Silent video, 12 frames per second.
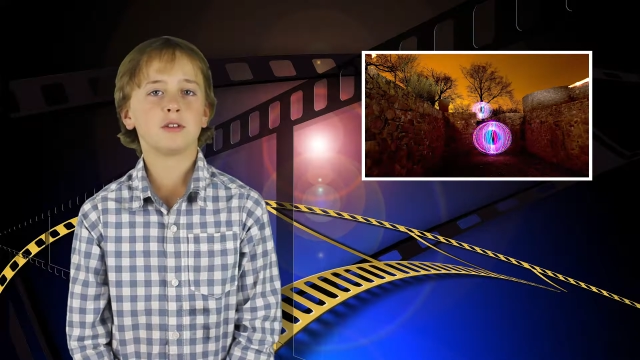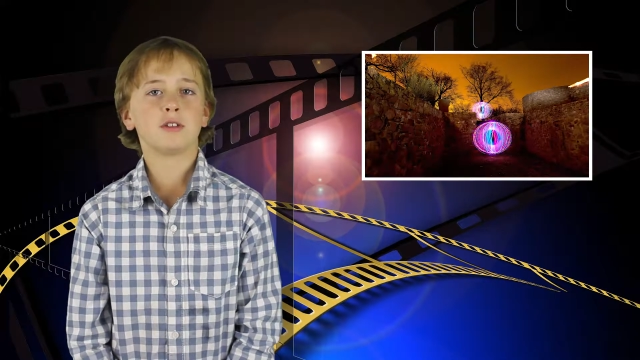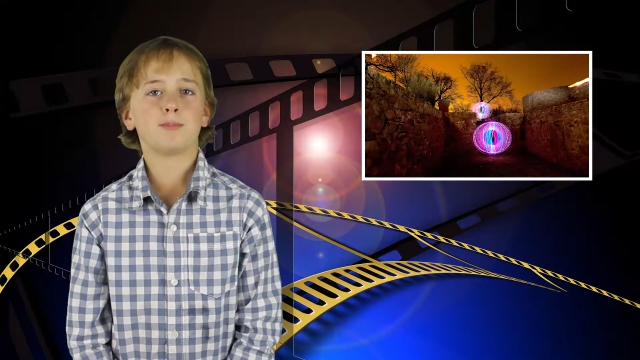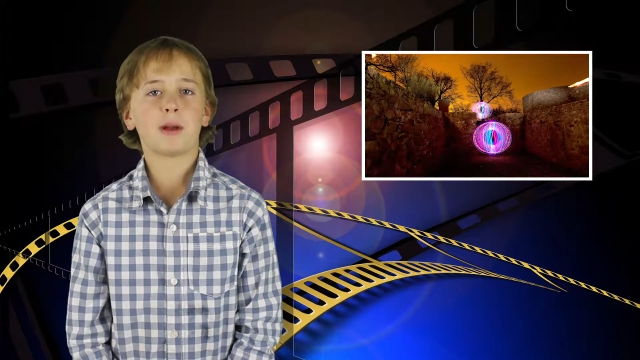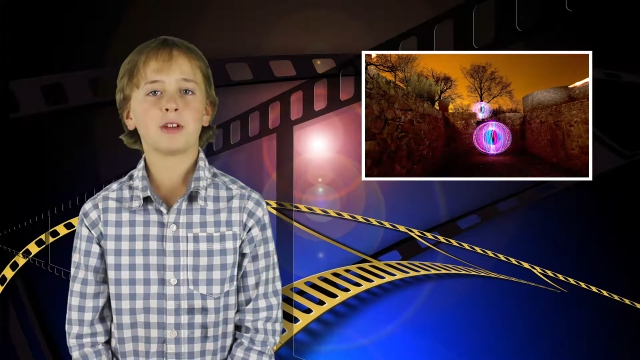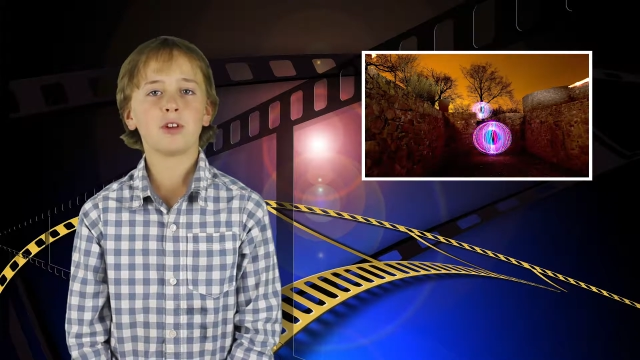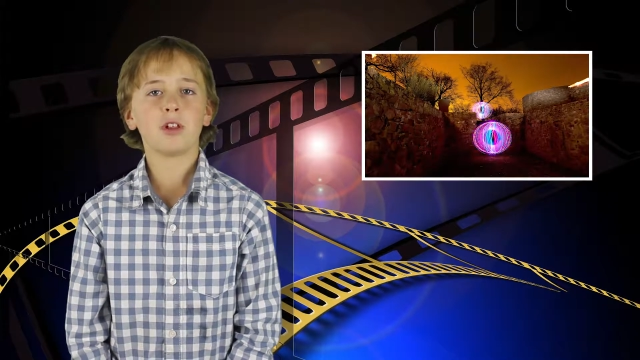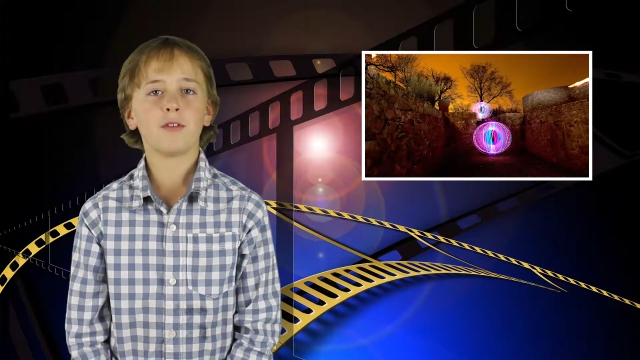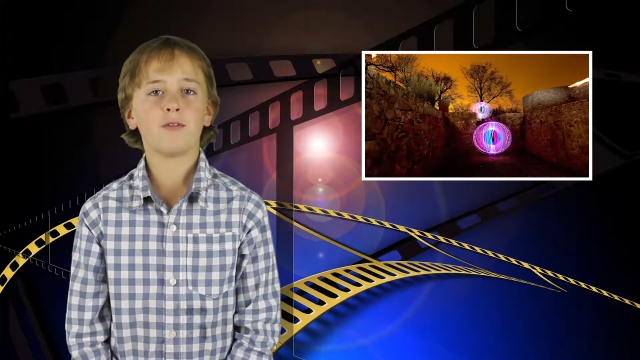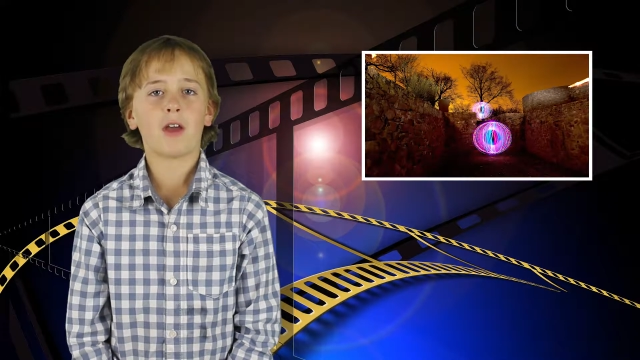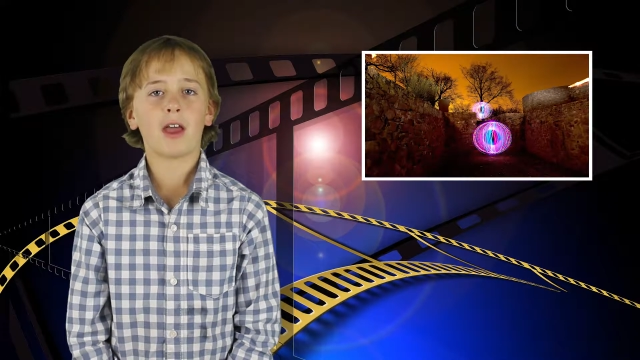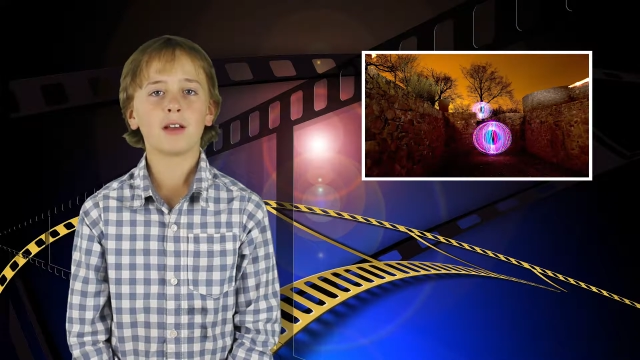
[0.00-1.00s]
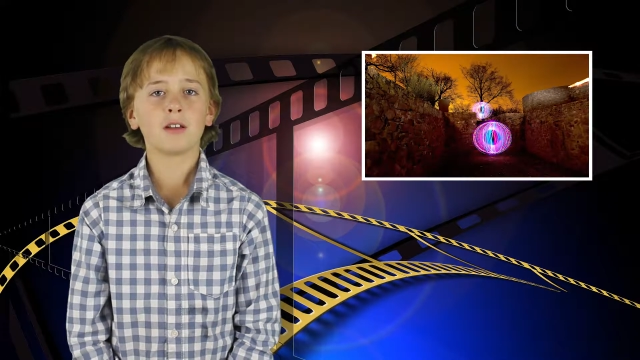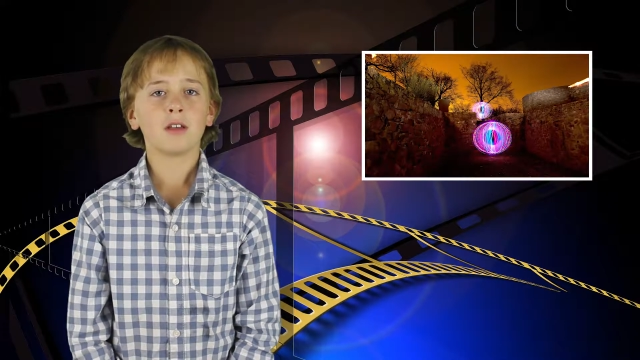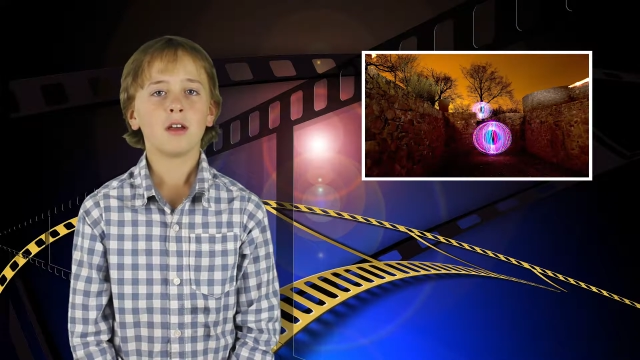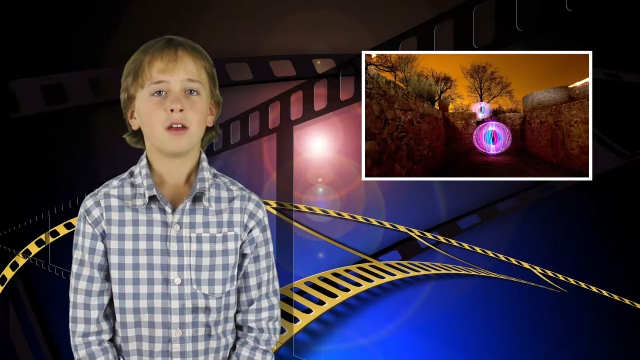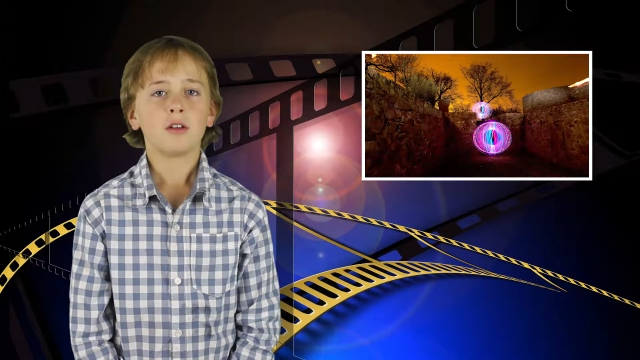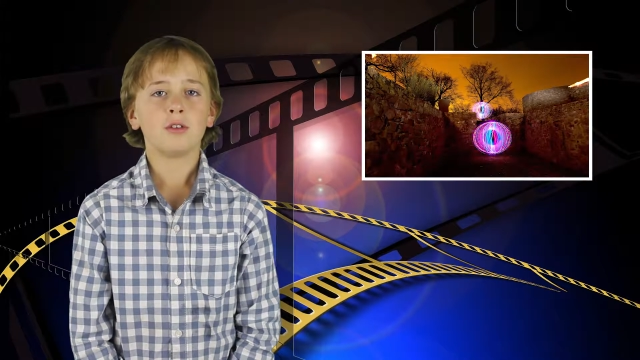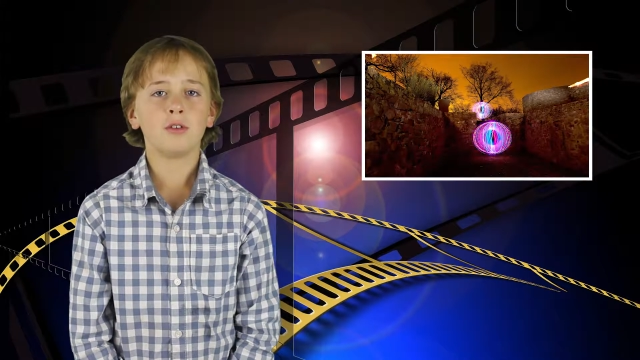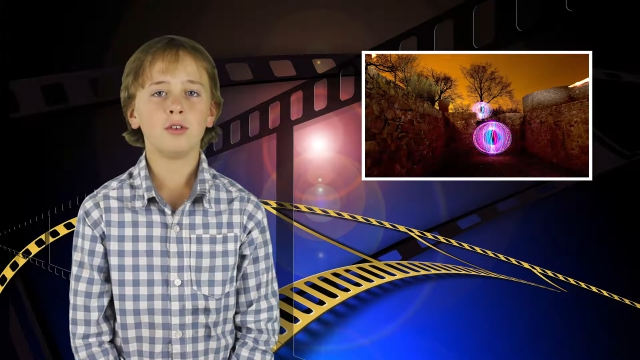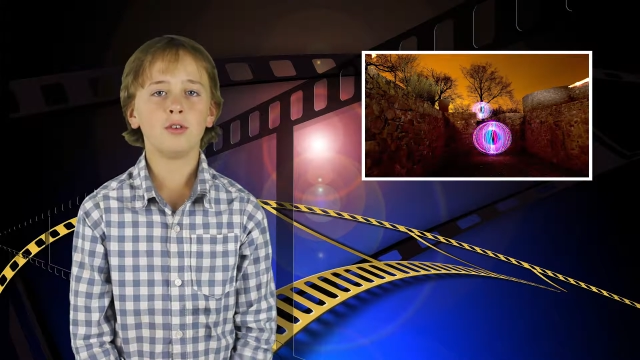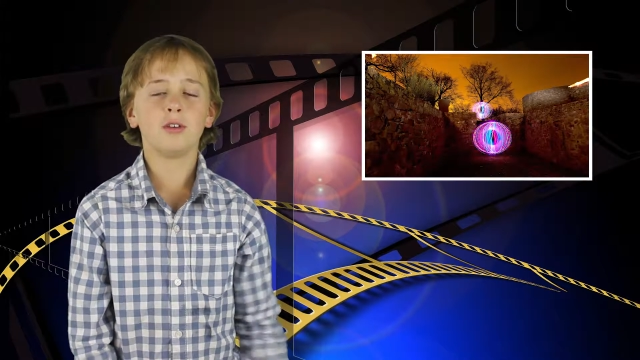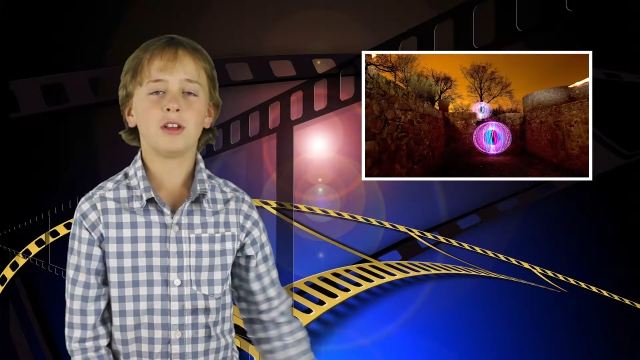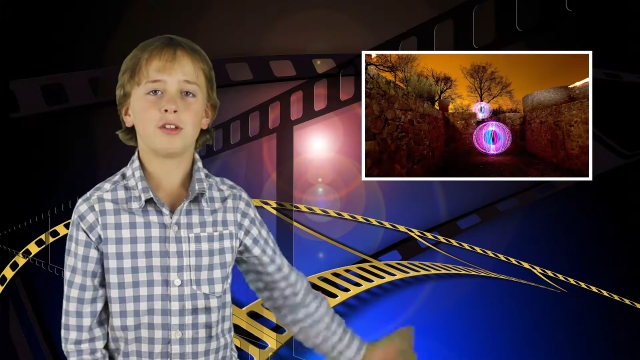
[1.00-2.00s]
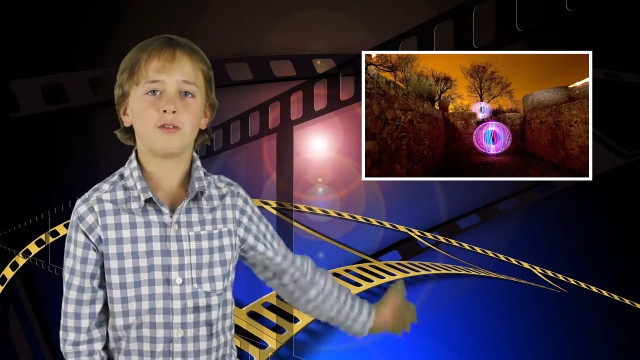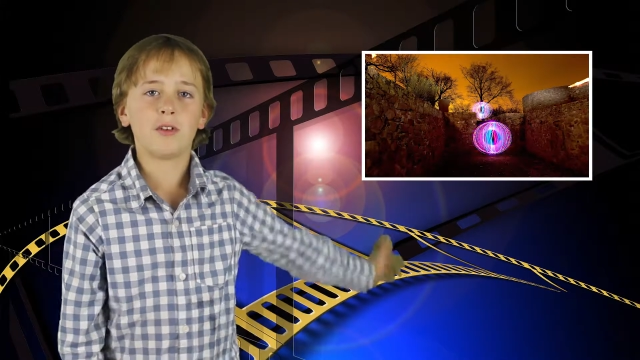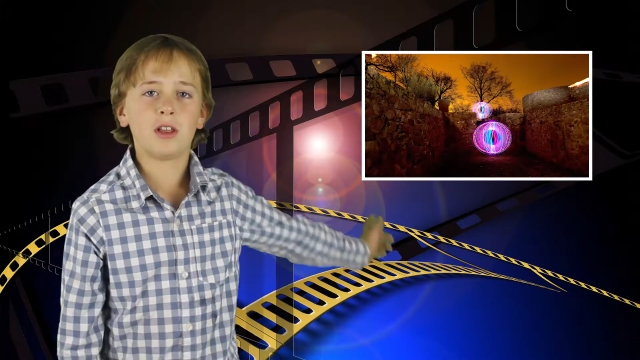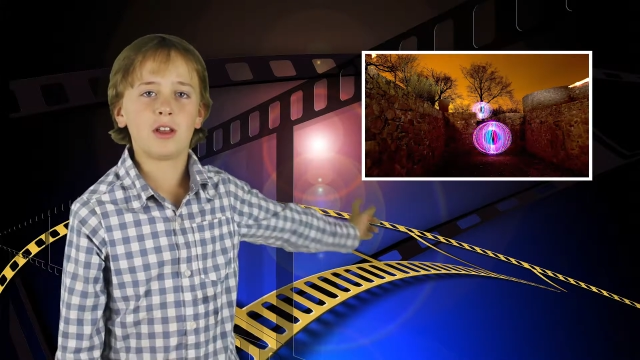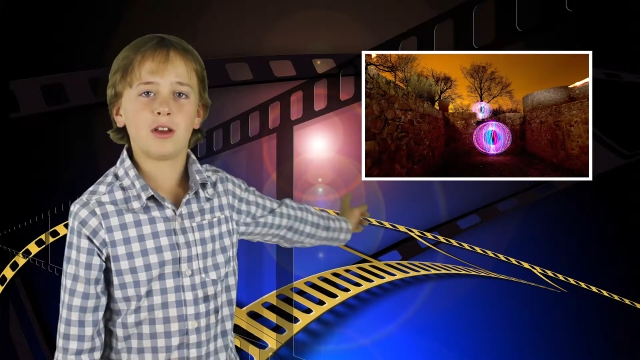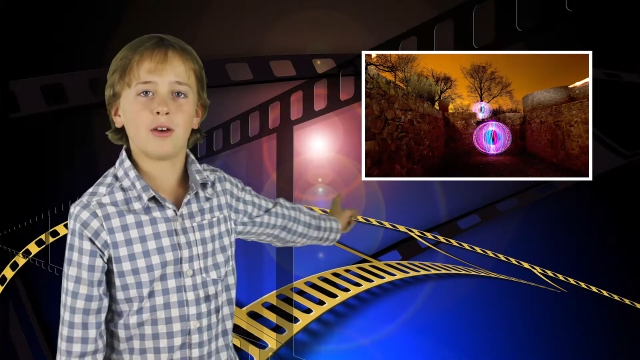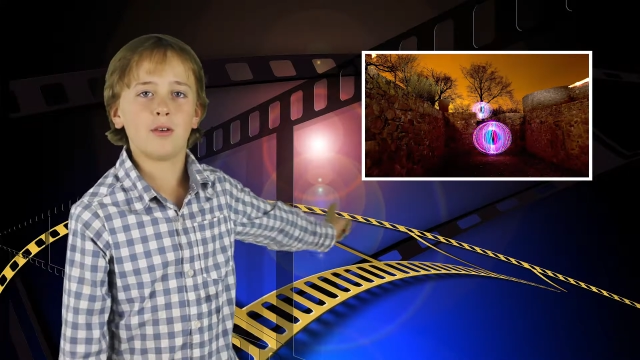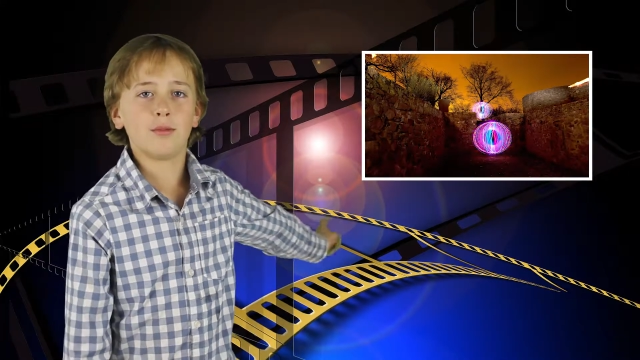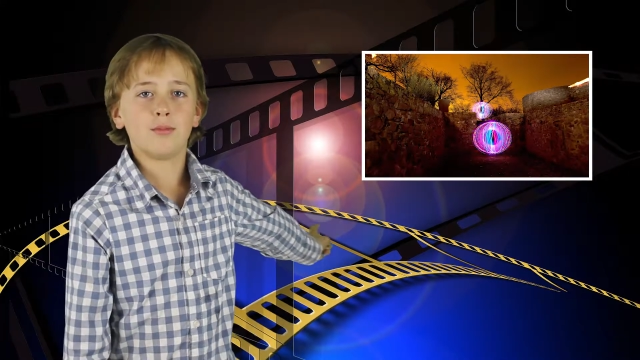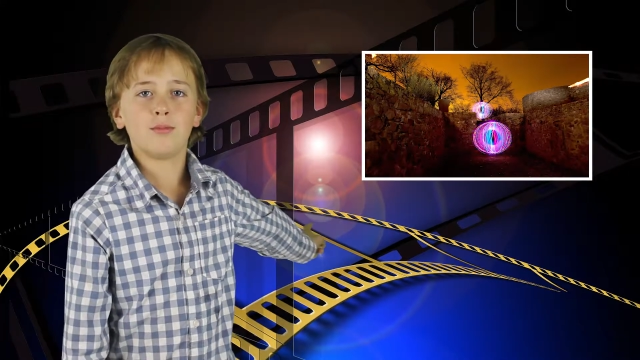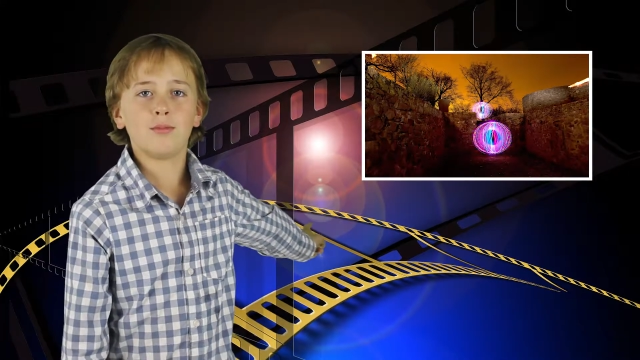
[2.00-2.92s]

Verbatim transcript: special effect to do this video.